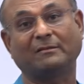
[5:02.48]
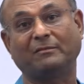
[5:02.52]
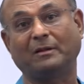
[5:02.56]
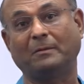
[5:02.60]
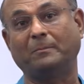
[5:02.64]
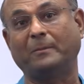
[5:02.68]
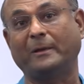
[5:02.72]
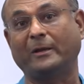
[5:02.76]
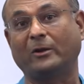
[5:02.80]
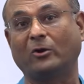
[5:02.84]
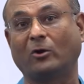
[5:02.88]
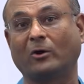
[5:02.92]
will
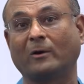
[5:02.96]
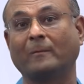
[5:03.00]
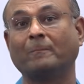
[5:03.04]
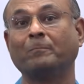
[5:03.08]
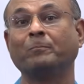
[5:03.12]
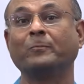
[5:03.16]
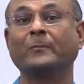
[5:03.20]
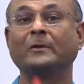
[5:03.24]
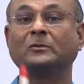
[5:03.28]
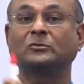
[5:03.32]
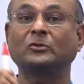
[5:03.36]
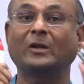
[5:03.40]
be wrong.
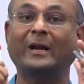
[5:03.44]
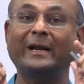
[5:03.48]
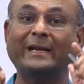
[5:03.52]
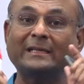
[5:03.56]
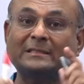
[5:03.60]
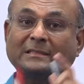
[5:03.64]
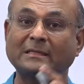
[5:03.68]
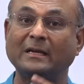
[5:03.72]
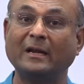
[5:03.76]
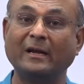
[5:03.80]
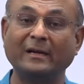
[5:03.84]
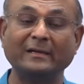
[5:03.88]
So let
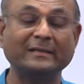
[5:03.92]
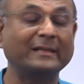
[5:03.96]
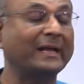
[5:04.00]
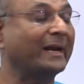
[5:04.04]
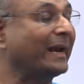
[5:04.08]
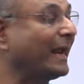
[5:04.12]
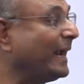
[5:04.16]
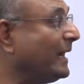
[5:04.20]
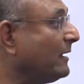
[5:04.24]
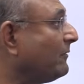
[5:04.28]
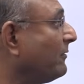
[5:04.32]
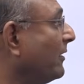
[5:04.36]
us learn the
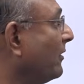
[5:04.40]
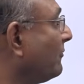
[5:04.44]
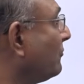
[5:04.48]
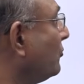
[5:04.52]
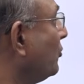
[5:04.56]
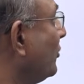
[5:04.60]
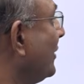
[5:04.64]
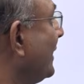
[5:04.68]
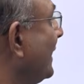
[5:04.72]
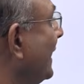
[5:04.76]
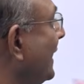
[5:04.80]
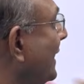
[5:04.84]
right way of
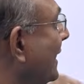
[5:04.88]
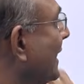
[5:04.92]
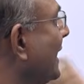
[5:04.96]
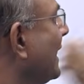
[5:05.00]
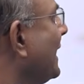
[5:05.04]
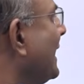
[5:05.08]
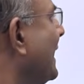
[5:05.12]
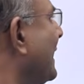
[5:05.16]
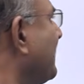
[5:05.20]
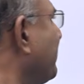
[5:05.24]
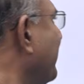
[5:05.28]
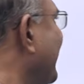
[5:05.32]
doing
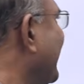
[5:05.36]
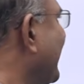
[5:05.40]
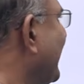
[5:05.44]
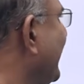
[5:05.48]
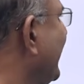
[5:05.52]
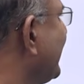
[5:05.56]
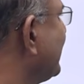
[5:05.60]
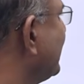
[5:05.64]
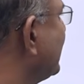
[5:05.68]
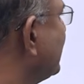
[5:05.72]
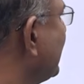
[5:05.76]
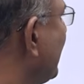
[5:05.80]
it. Let me
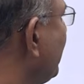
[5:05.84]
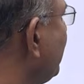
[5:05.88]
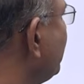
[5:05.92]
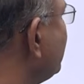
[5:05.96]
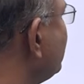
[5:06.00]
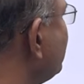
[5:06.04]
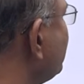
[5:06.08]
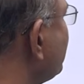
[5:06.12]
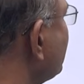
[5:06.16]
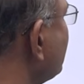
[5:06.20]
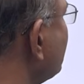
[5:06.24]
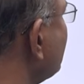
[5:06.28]
clear this
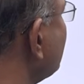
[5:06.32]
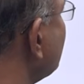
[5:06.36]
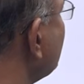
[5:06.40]
up.